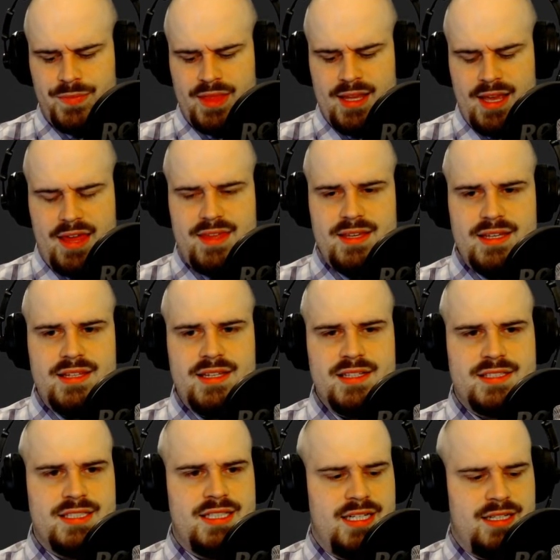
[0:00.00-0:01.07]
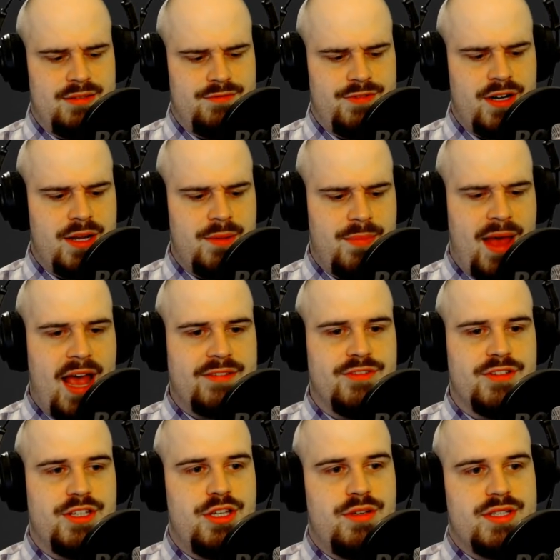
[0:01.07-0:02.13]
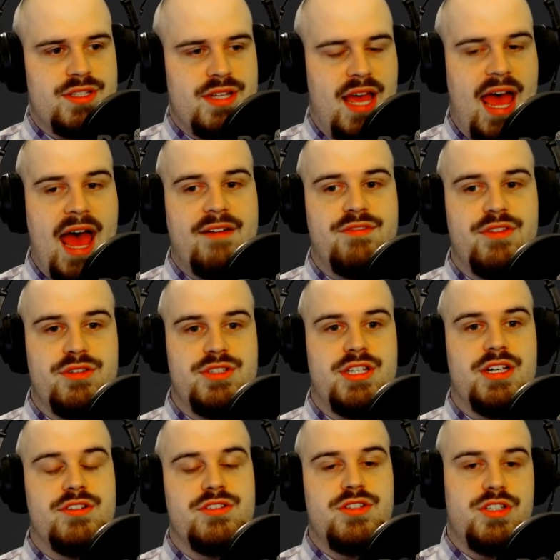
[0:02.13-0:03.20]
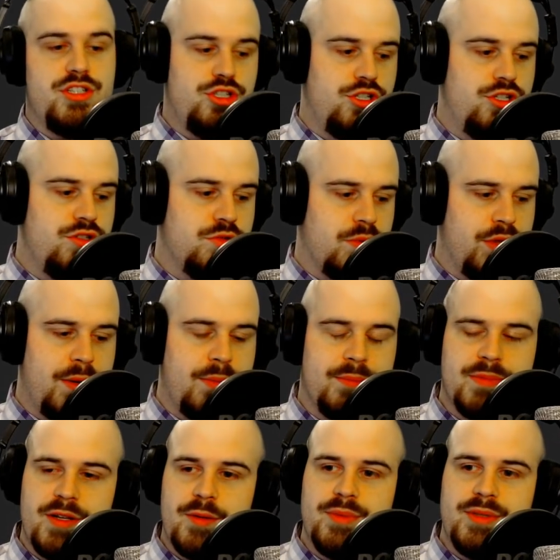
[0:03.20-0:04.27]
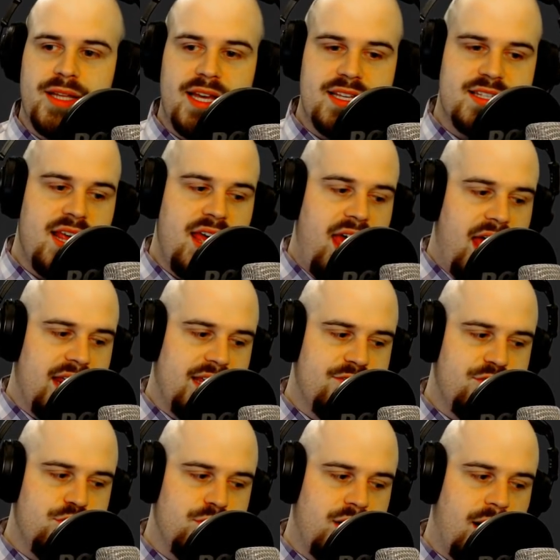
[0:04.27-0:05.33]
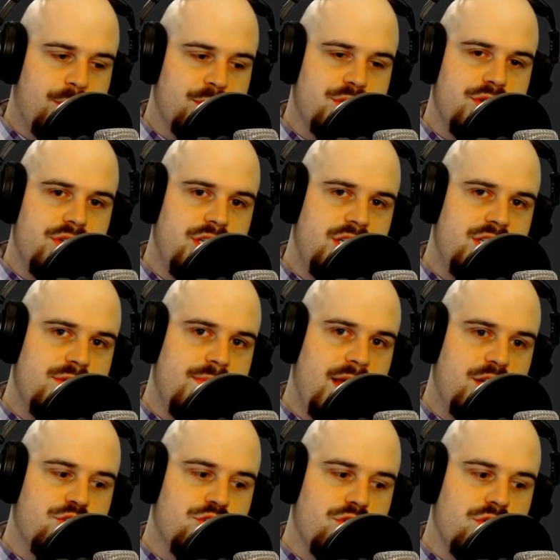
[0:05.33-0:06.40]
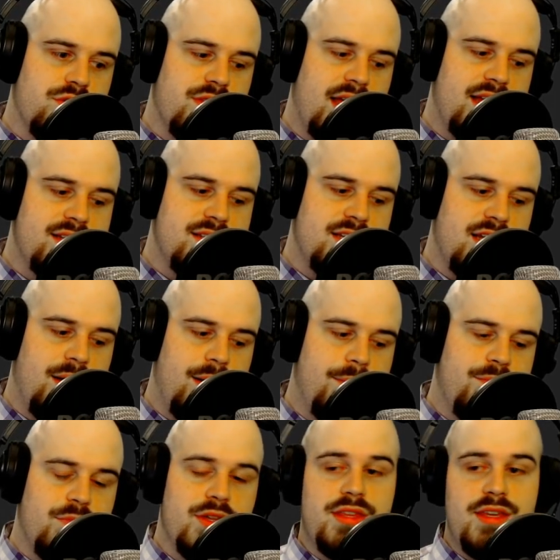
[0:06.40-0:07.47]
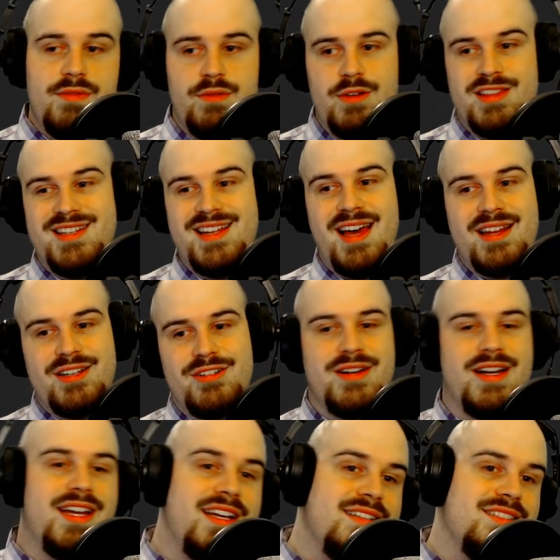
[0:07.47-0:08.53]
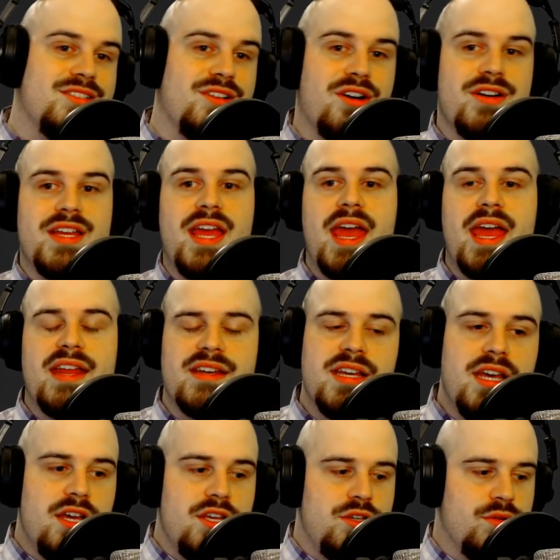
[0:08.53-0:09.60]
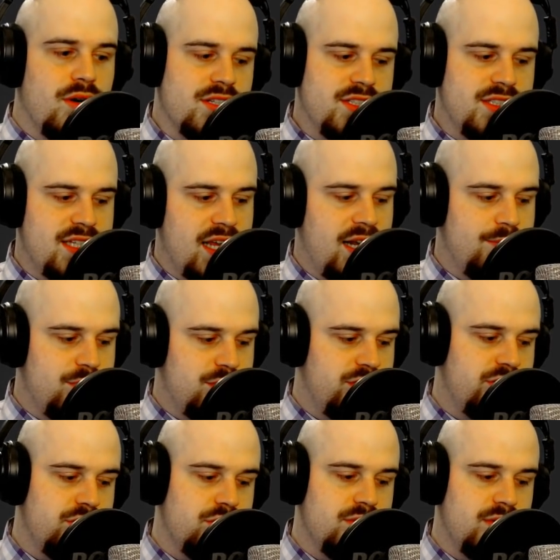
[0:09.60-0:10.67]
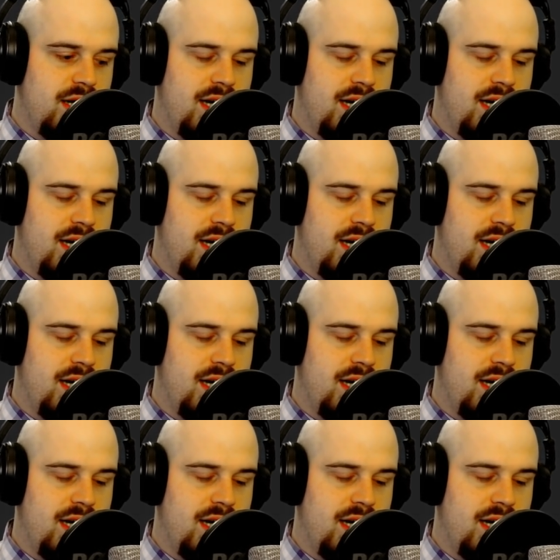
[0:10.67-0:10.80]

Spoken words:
I think it's very impactful that you get to have those heroes and you can choose where they're placed. It gives you an opportunity to make sure that even with not a great starting hand, you are set up to